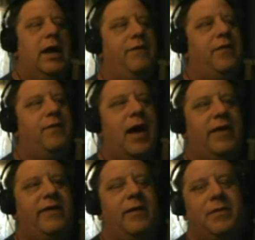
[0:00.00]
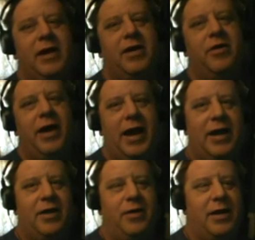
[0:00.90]
if you've got something in your
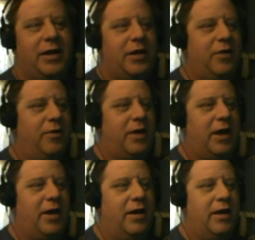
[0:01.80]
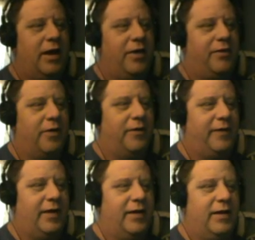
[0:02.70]
hand and you hit the Q key, it
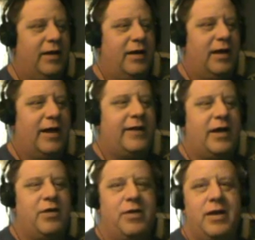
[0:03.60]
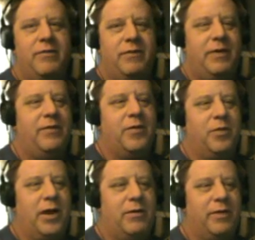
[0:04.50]
throws it. That's how you give, if you're
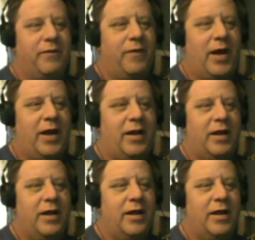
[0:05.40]
playing with a friend,